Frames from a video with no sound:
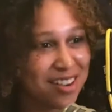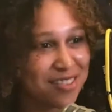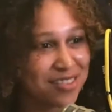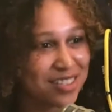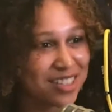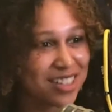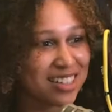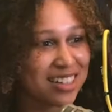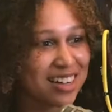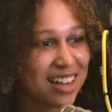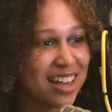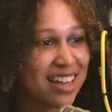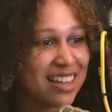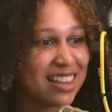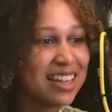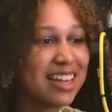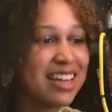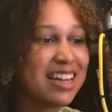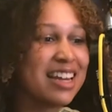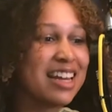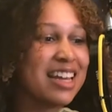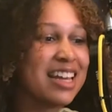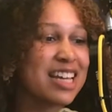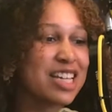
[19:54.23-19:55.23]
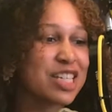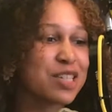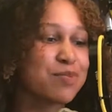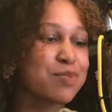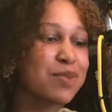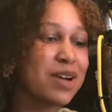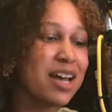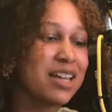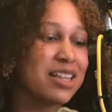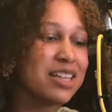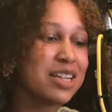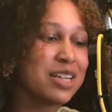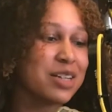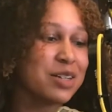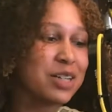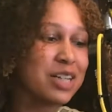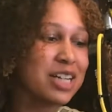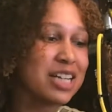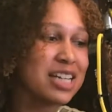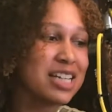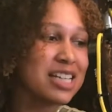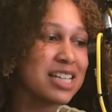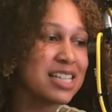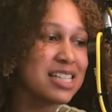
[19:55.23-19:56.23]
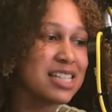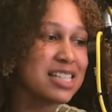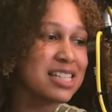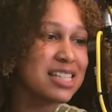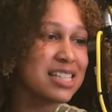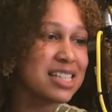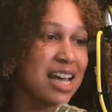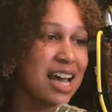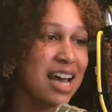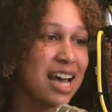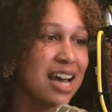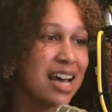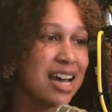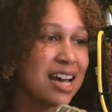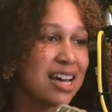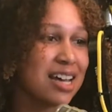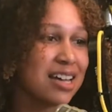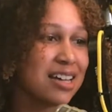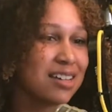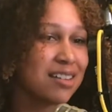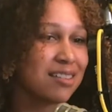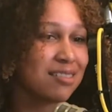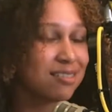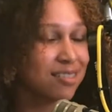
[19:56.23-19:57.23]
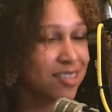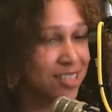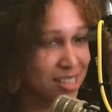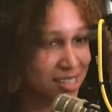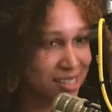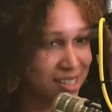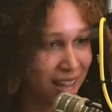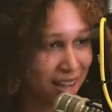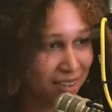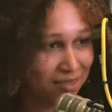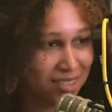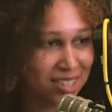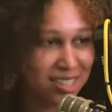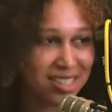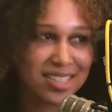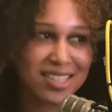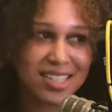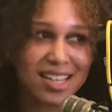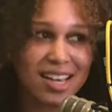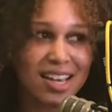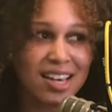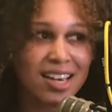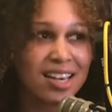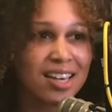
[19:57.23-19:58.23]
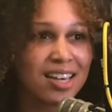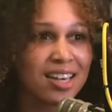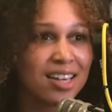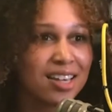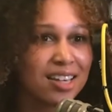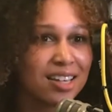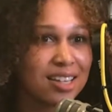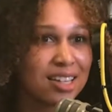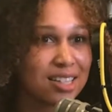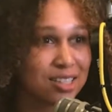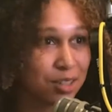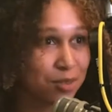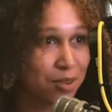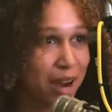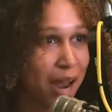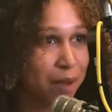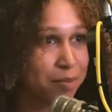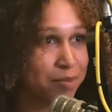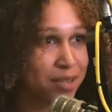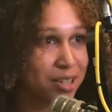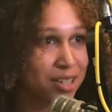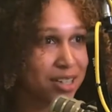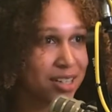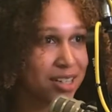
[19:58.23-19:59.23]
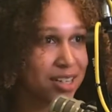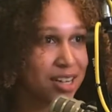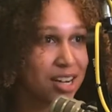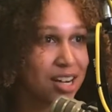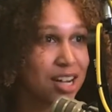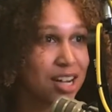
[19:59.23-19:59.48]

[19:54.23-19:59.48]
covered. Yeah. And then his brother is... Chris Davis. He is a rapper.